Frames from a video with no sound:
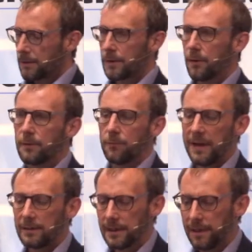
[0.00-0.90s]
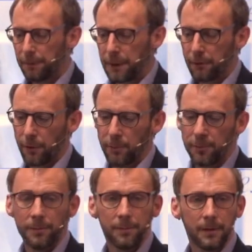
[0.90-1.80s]
So the Rail Delivery Group,
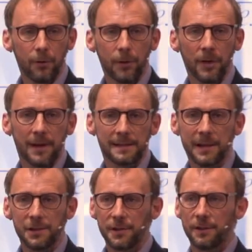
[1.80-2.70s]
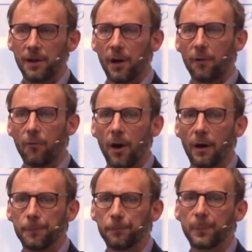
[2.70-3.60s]
the organisation that I
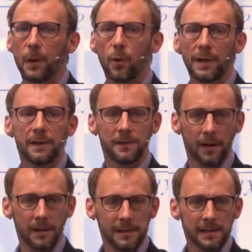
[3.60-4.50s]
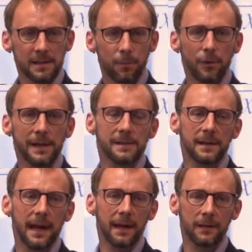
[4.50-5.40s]
run, what it does is to bring
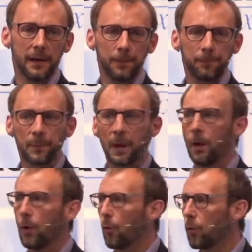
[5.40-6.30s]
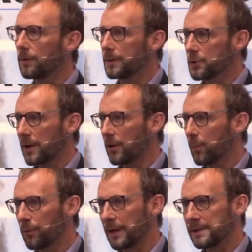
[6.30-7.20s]
together all of the train
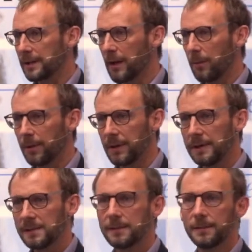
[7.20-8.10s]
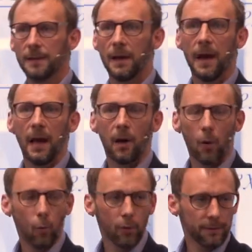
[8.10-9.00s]
operating companies,
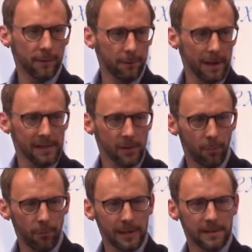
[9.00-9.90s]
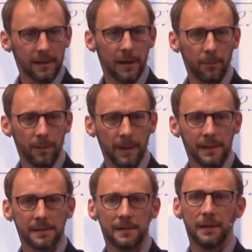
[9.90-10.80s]
all of the freight operating
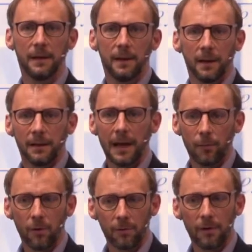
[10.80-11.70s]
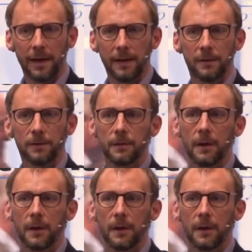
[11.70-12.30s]
companies, Network Rail